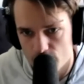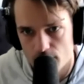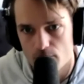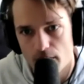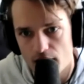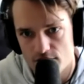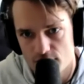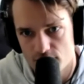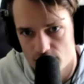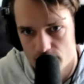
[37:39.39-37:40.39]
I were
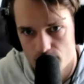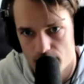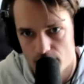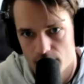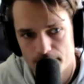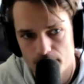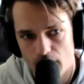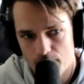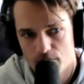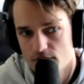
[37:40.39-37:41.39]
passionate enough about it.
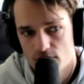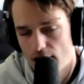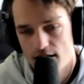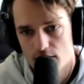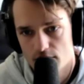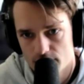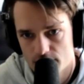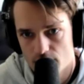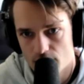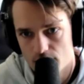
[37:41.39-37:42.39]
I believe that any of us
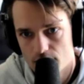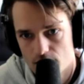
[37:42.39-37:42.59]
can.